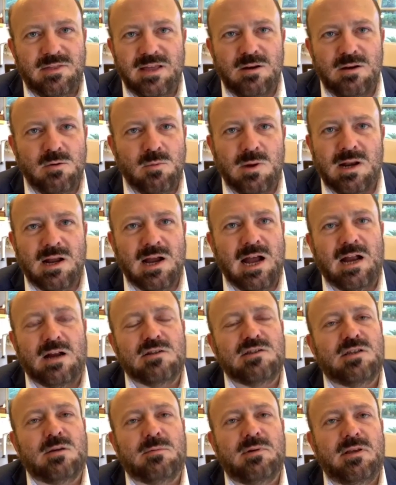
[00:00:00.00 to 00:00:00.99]
They don't want to hire
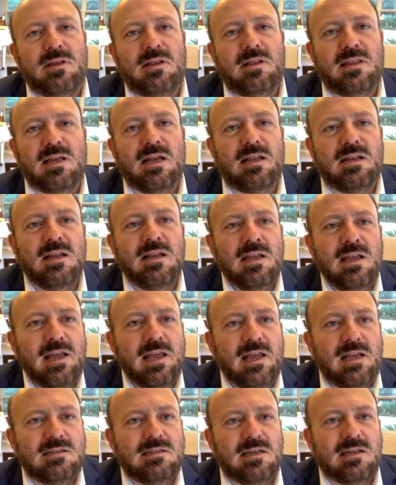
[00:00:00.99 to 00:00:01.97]
somebody that
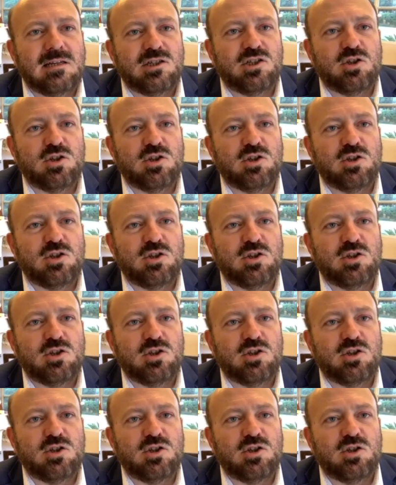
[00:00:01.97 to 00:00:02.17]
is gonna